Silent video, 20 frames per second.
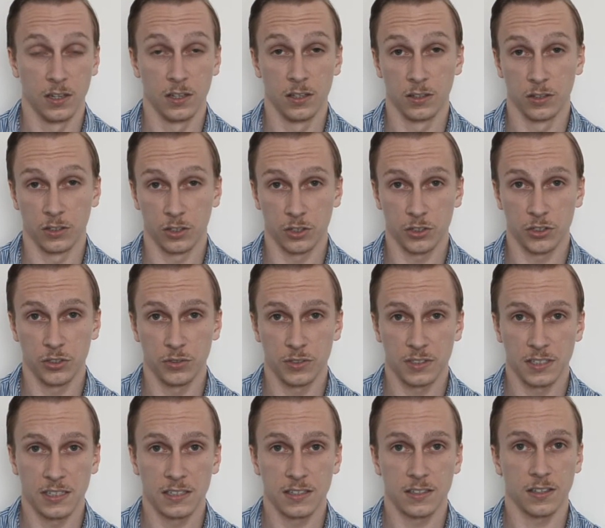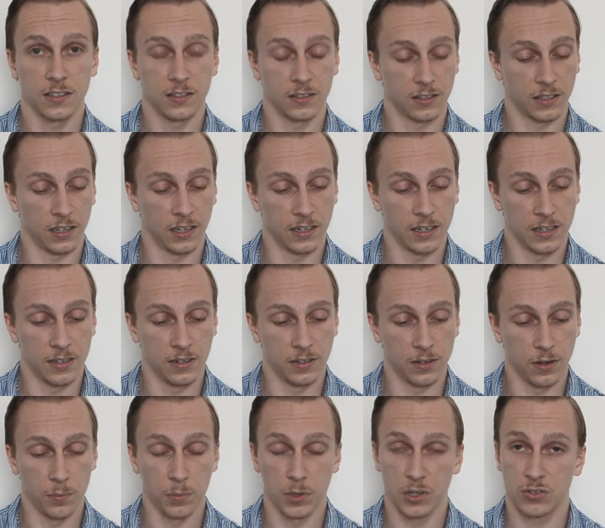The good news is that in
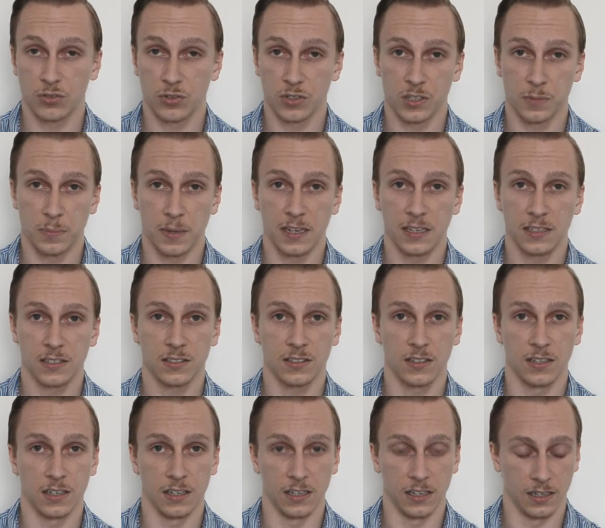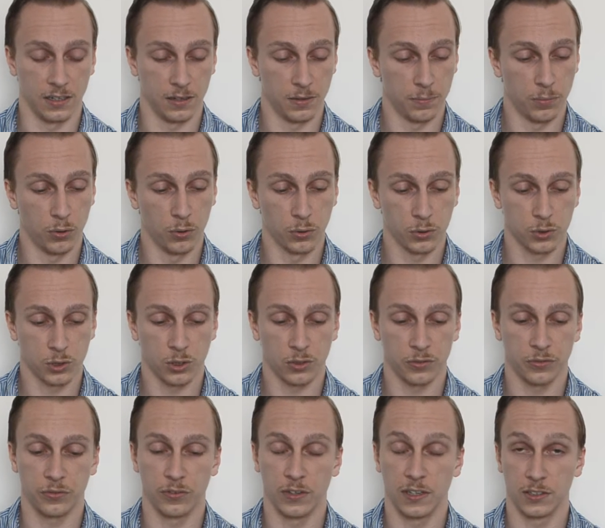most respects it pulls
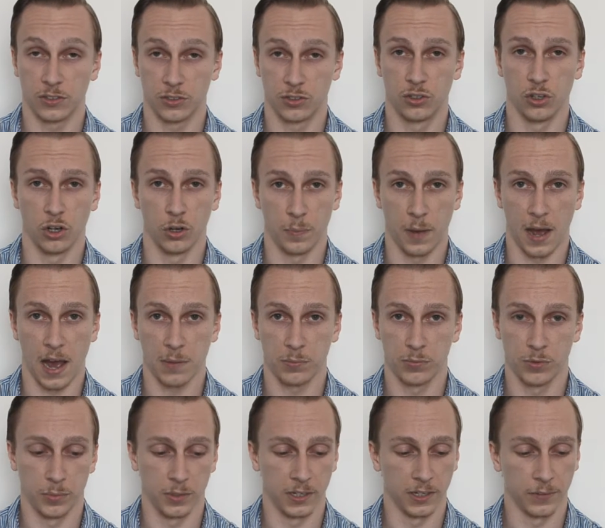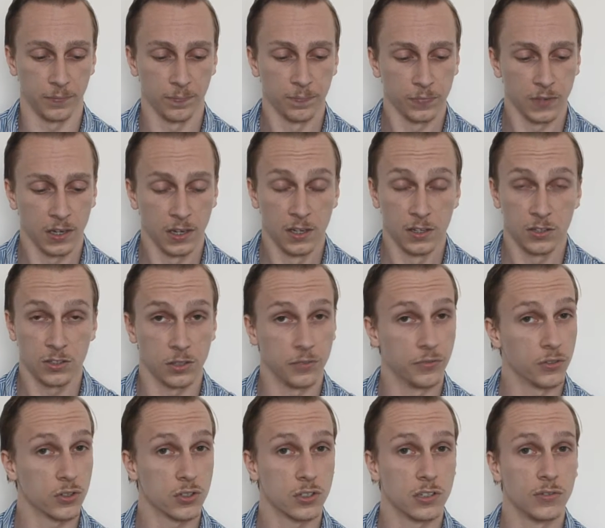off its job admirably. So
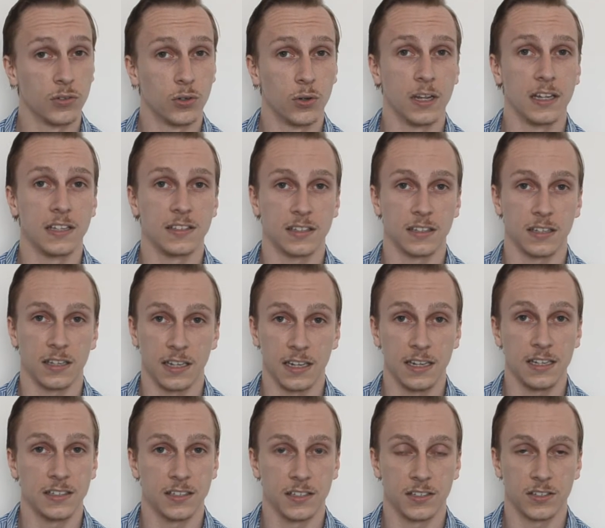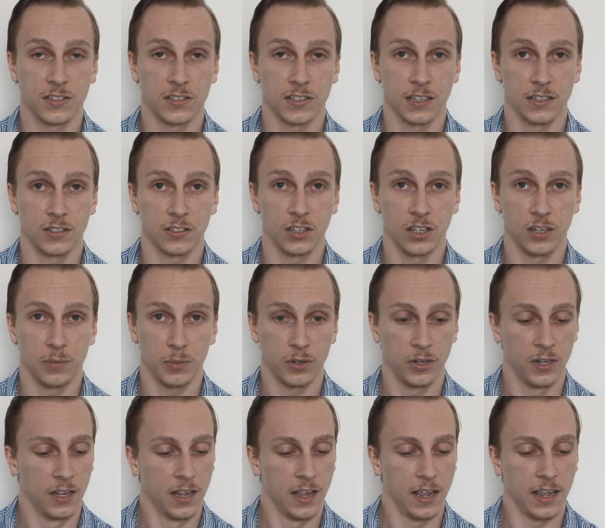first of all, it's easy to set up.
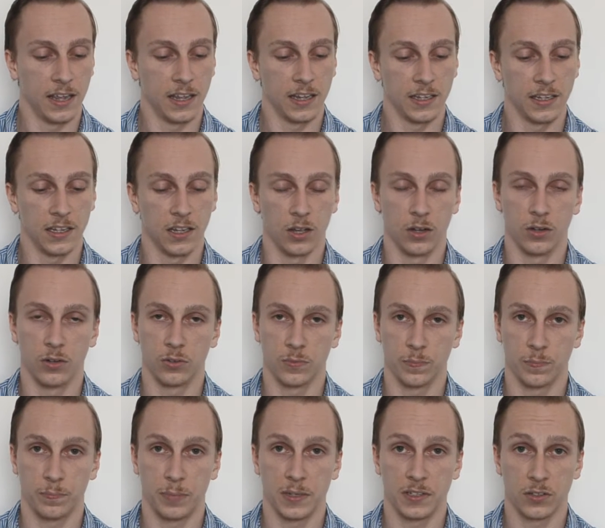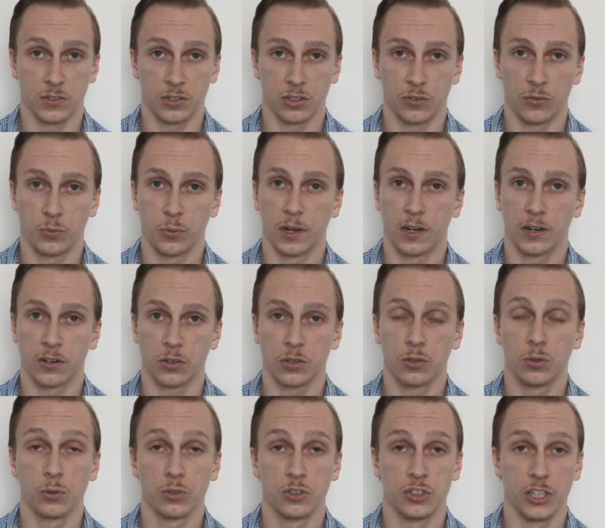A piece of software
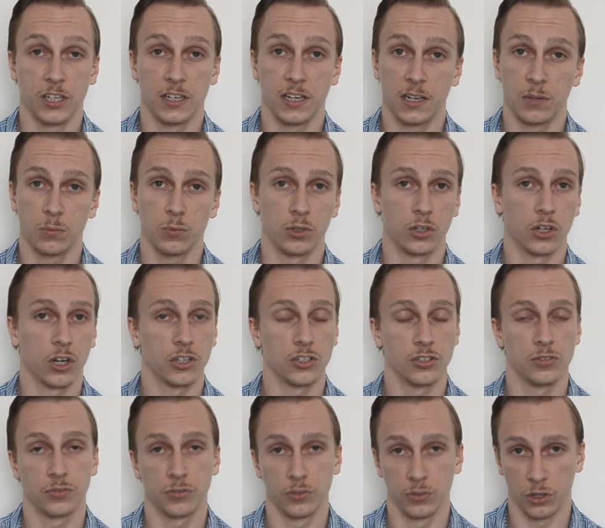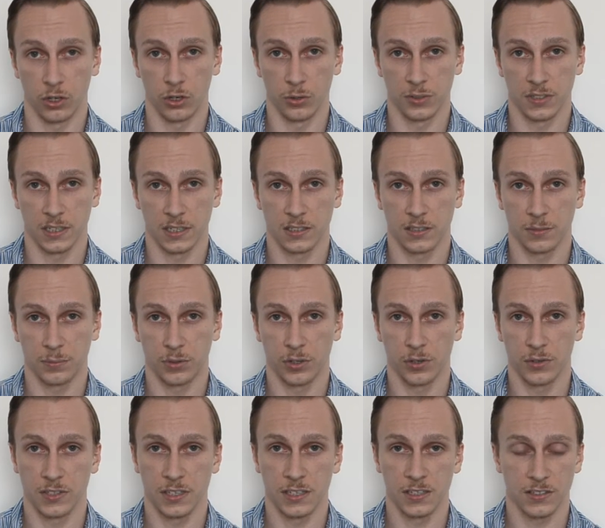called Genie will guide you through the whole setup
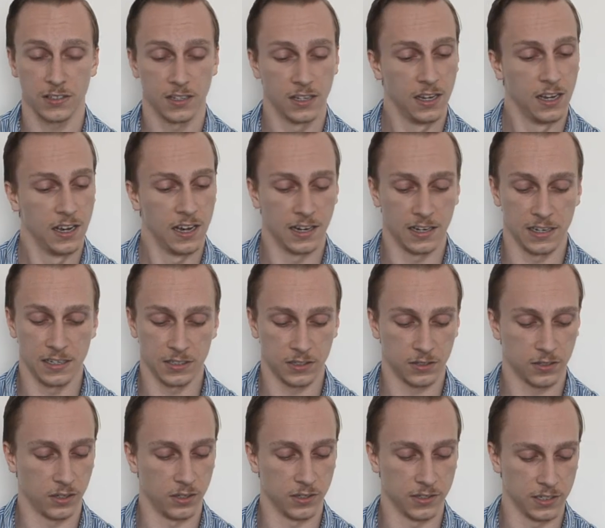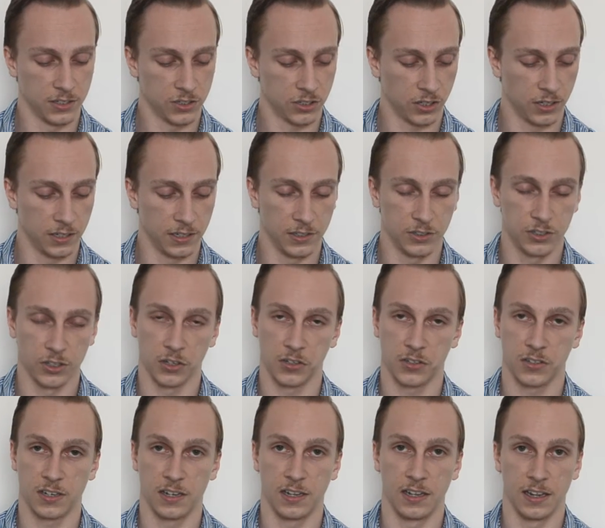process, and it's essentially
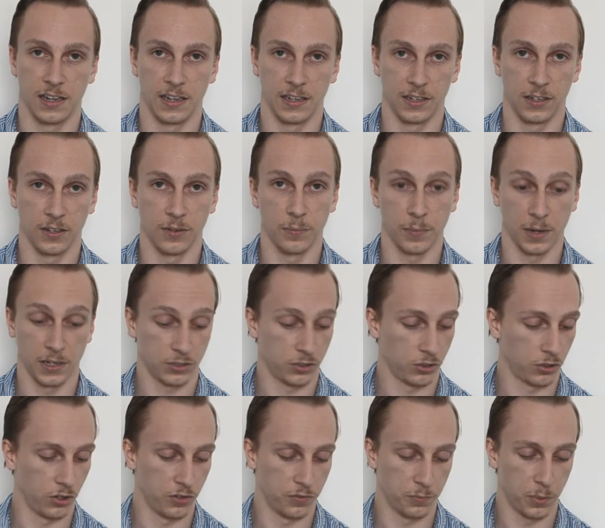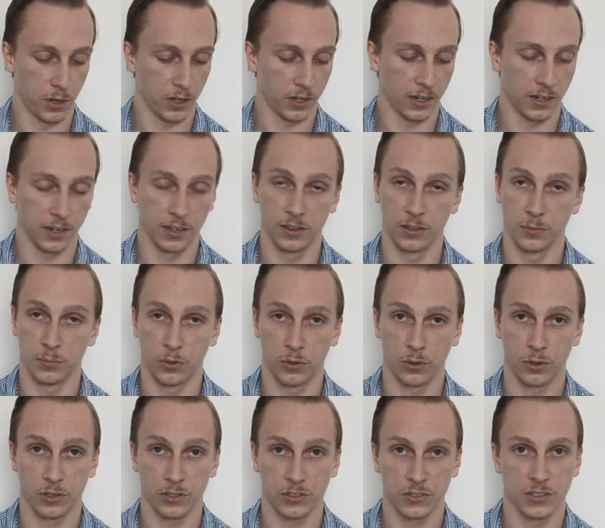just a matter of plugging in the
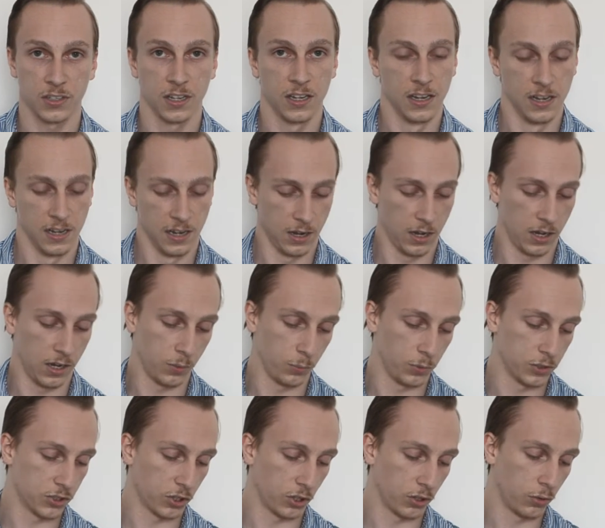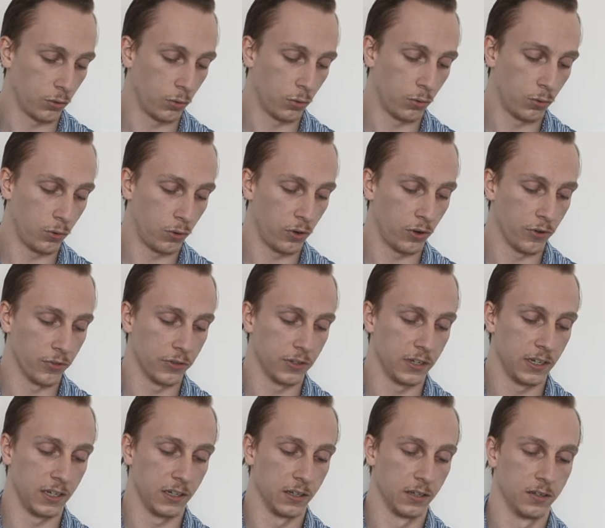ports, which are all on
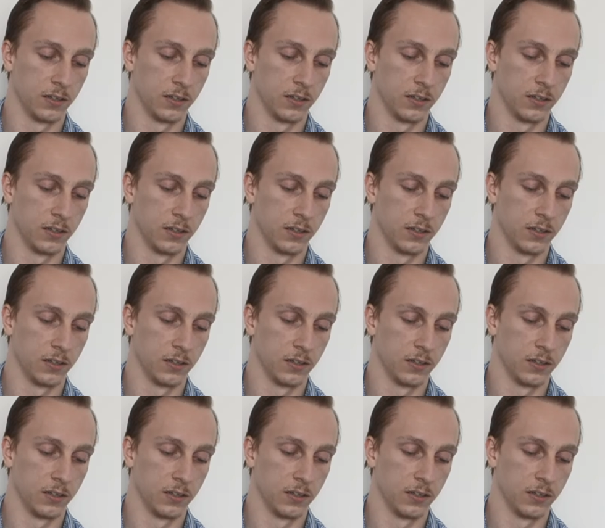the